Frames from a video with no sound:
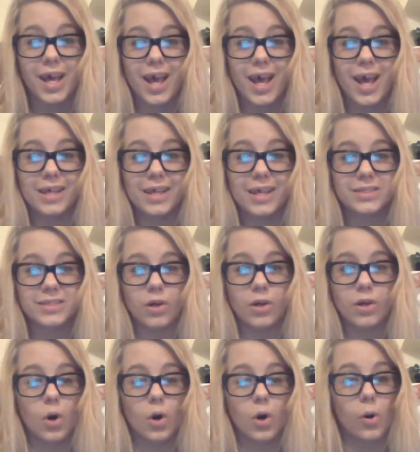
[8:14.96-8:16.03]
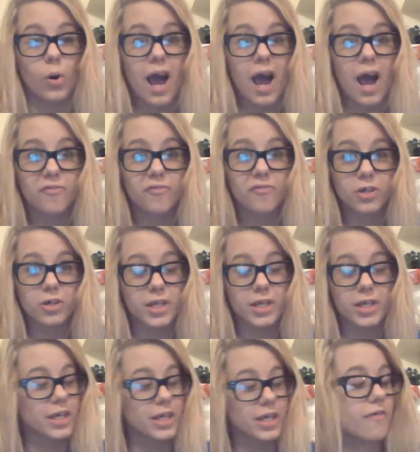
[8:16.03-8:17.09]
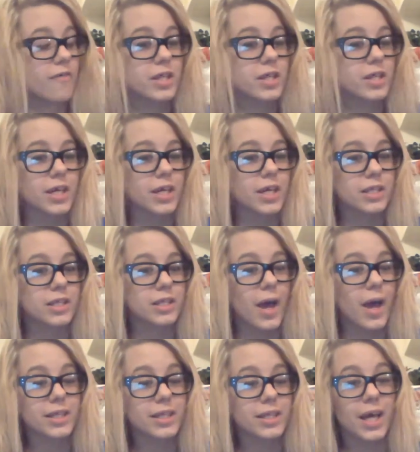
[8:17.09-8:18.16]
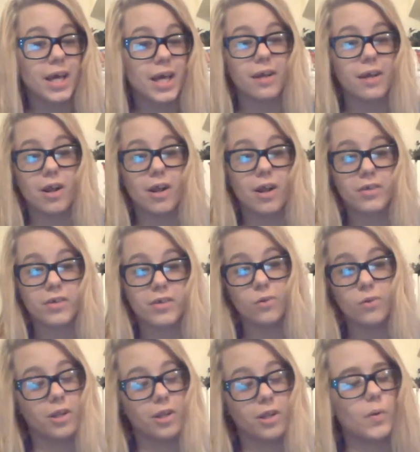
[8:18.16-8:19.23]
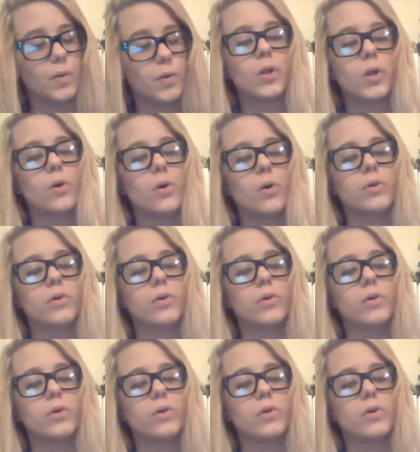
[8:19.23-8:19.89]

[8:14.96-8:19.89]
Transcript: And so after completing everything in the packet that Ralph gives you on Edmodo,